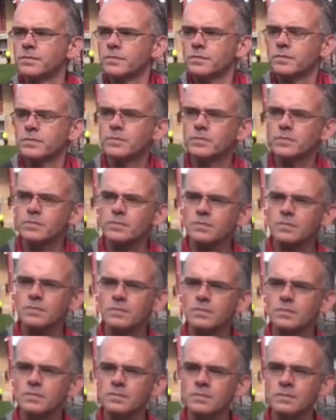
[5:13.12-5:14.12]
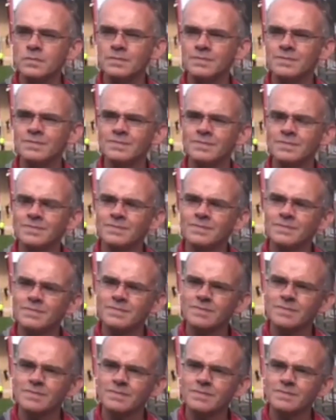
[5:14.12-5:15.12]

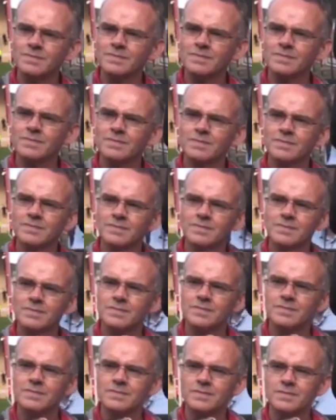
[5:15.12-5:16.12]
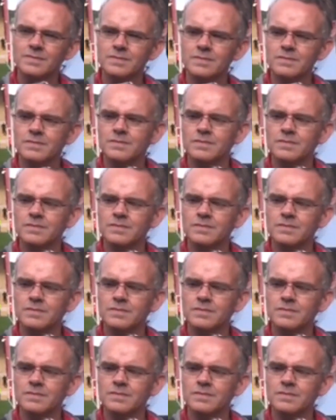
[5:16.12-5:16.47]
This person isn't speaking.